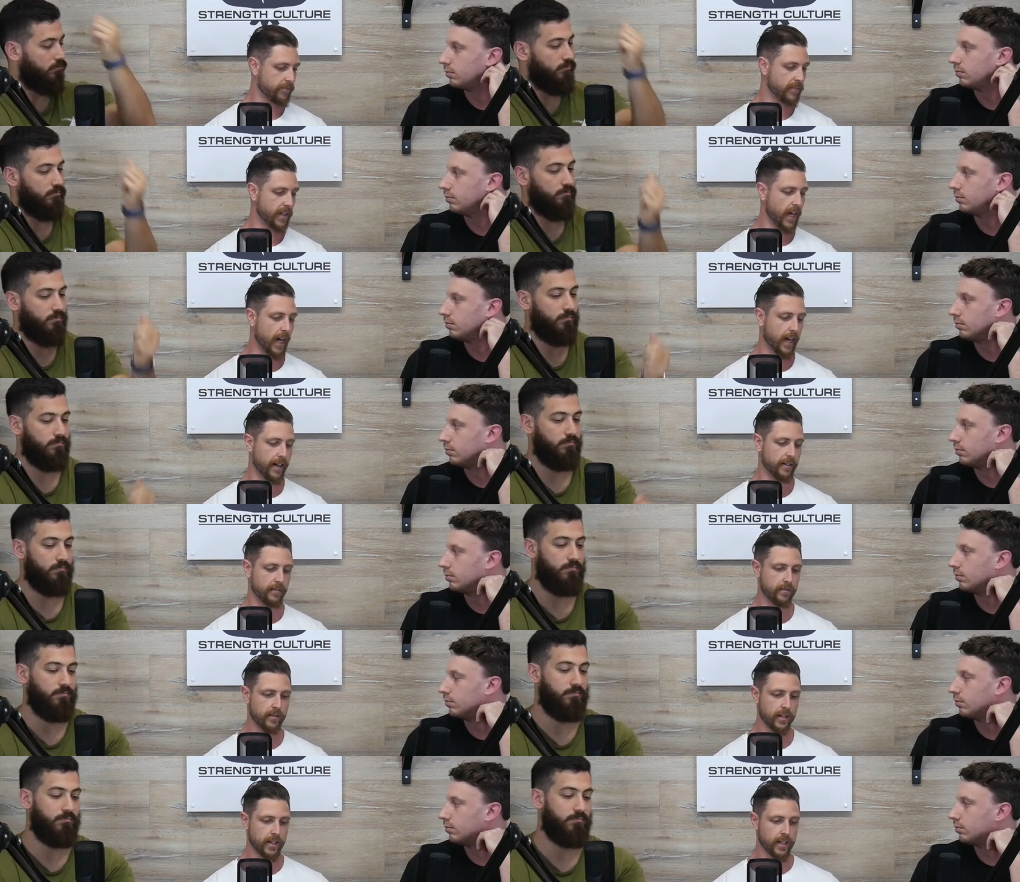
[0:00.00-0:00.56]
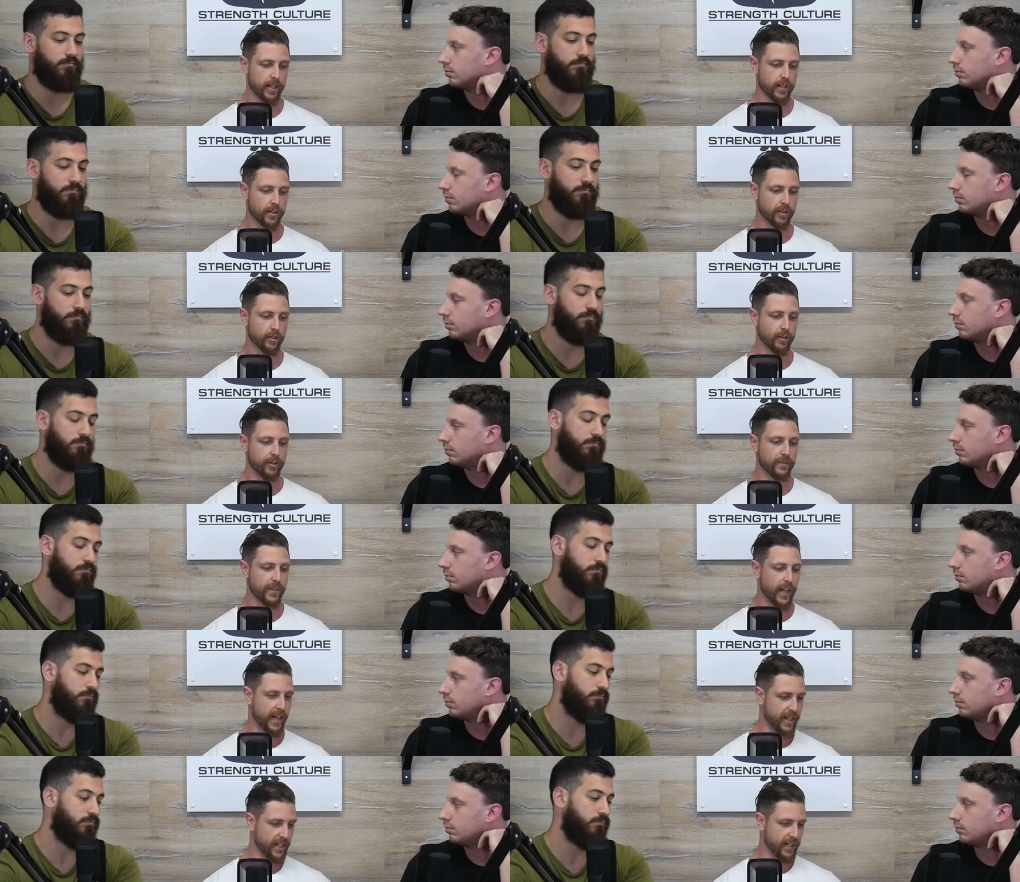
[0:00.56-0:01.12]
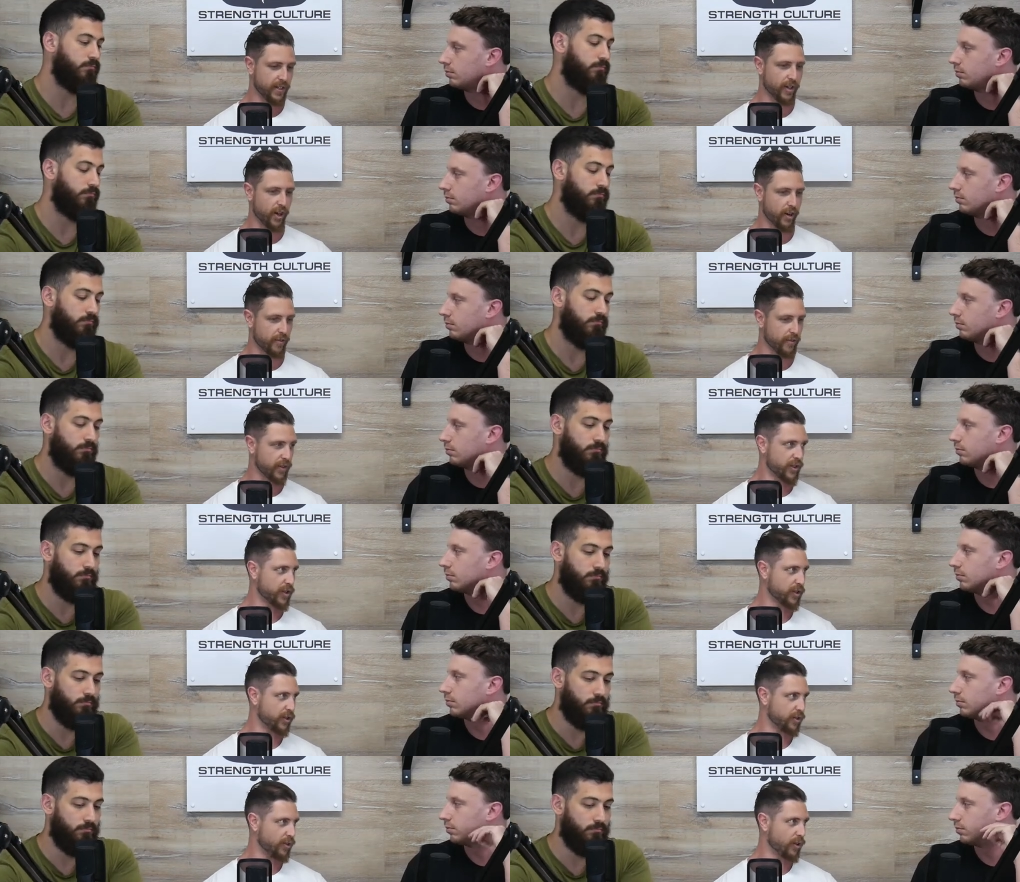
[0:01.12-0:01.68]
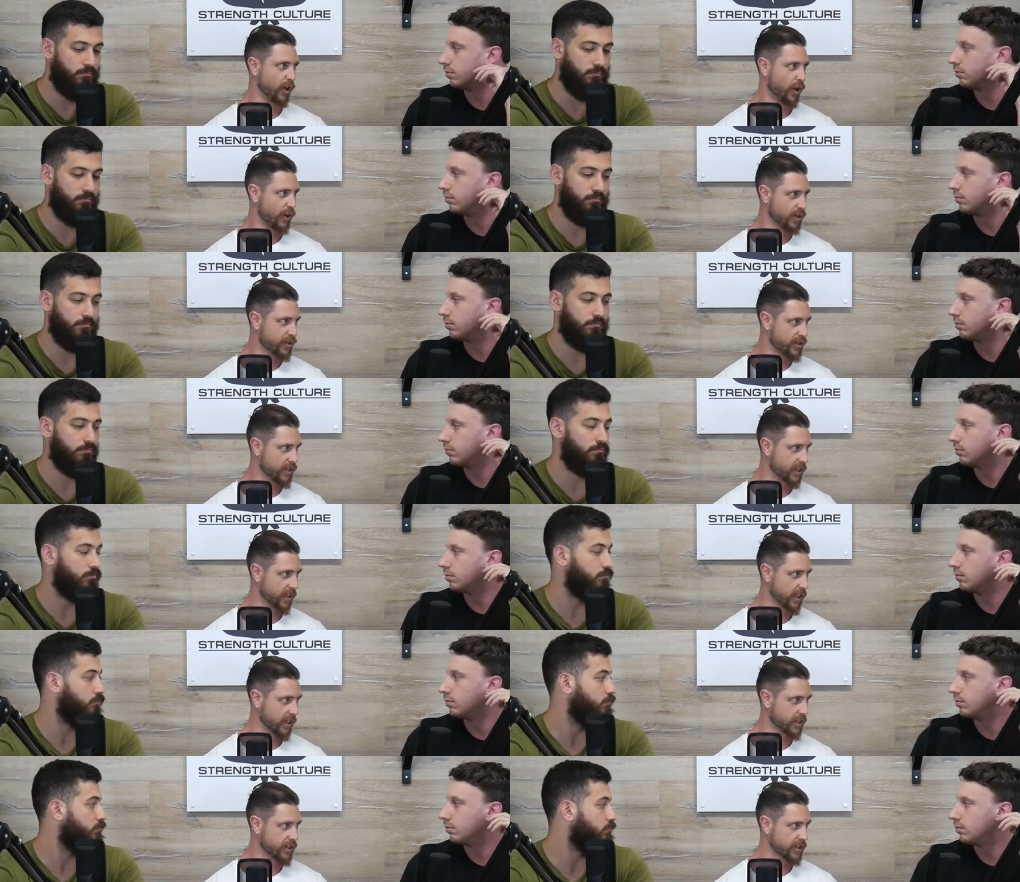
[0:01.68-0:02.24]
Speaker 1: that they didn't overshoot load
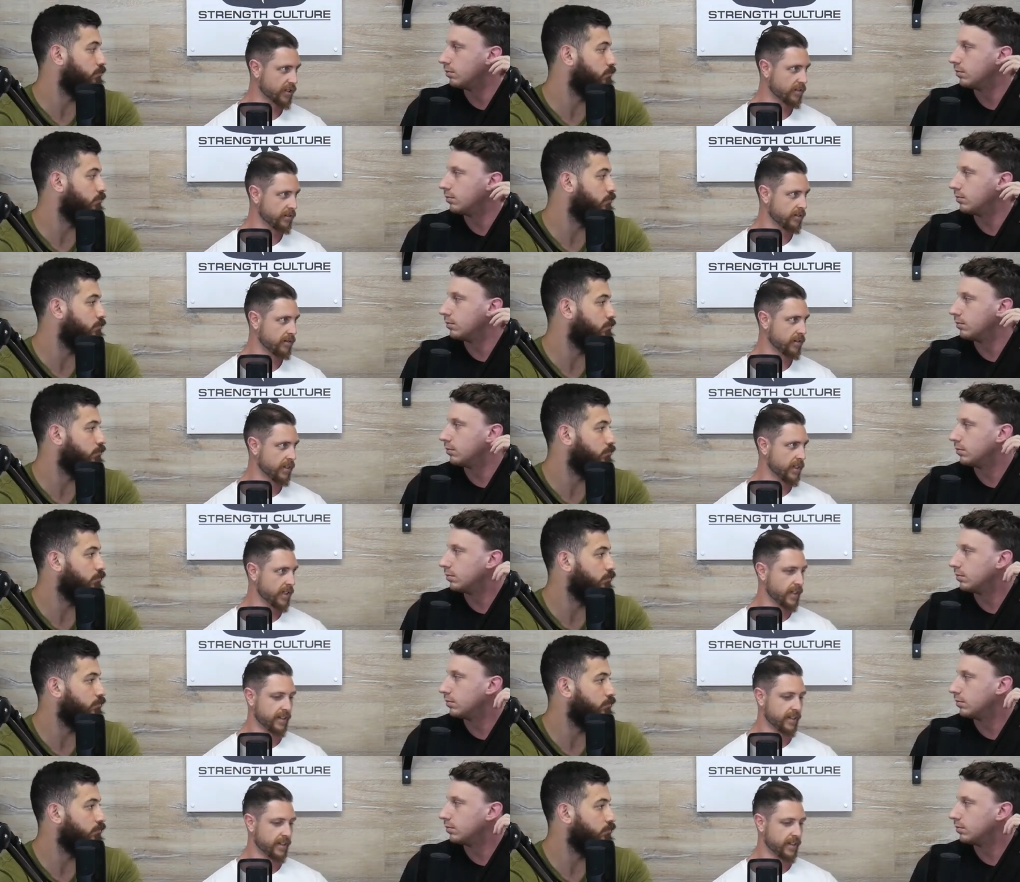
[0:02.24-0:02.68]
selection,